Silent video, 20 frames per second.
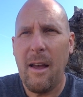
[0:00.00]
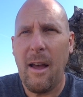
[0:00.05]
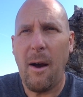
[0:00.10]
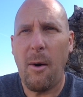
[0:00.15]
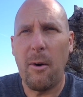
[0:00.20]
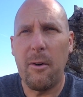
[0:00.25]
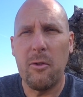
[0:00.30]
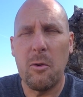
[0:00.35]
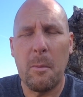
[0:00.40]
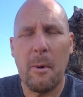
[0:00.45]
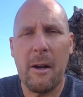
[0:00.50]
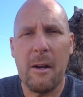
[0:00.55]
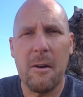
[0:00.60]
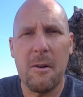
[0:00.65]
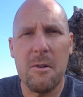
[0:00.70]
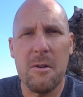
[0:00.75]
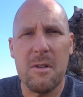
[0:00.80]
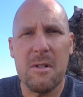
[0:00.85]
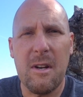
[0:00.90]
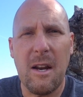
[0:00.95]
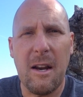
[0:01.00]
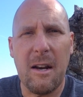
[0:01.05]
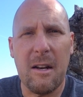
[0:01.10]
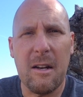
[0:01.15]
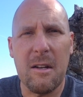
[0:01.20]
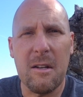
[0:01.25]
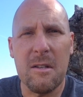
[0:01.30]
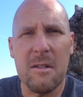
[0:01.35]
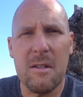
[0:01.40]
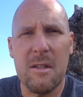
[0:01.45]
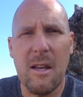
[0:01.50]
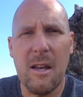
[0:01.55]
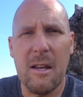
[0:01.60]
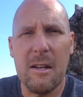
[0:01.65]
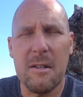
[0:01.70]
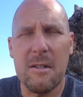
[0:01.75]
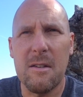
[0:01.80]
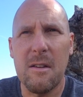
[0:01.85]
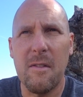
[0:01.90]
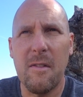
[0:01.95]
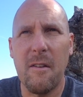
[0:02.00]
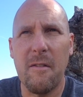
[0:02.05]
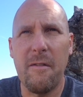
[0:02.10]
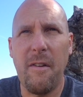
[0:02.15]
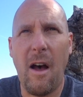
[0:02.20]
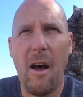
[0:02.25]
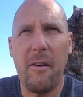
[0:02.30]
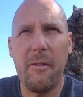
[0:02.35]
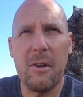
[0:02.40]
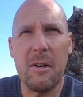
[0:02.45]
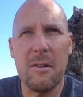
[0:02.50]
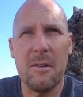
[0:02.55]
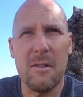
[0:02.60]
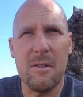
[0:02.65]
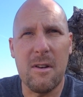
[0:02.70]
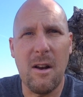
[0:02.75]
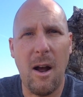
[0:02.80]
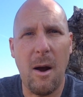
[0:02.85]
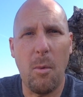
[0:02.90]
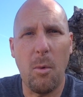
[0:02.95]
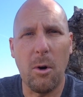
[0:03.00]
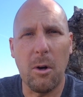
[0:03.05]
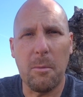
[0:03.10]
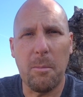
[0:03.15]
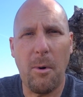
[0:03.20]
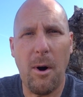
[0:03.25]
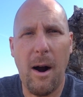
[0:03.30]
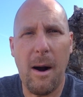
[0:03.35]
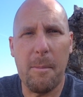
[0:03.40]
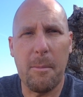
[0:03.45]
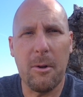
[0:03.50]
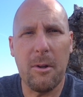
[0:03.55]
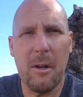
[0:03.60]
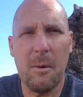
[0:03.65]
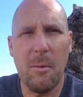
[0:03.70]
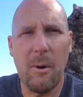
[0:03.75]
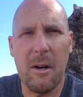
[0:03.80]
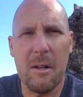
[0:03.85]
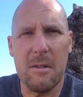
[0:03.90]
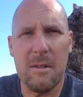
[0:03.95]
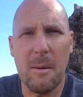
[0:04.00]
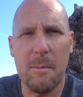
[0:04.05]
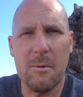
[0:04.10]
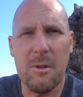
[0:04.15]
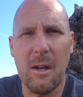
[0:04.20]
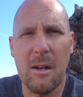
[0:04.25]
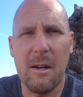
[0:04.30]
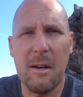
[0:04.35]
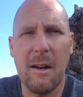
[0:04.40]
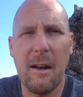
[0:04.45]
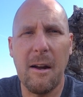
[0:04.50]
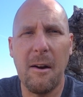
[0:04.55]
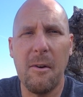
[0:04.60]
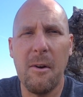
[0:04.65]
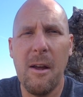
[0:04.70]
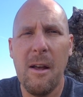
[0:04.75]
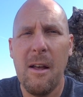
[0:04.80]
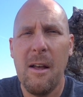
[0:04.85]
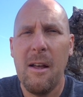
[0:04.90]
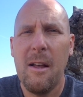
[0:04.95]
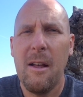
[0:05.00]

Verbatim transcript: However, my understanding is that the valving does not work properly when it's upside down.